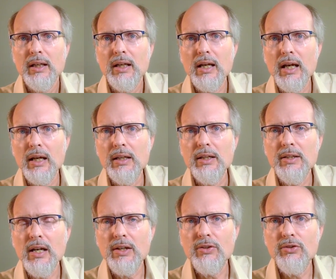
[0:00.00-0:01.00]
and it
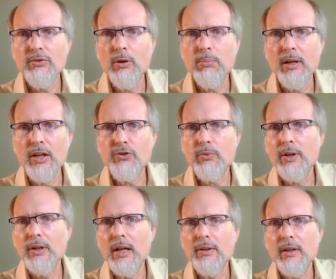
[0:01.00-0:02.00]
takes us to a place where
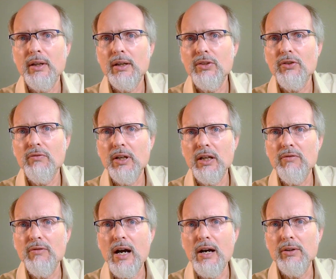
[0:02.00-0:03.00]
nothing is of any
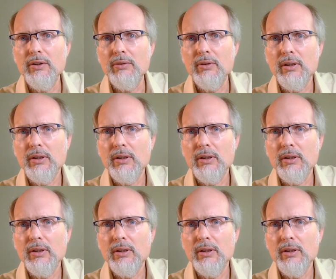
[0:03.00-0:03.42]
value.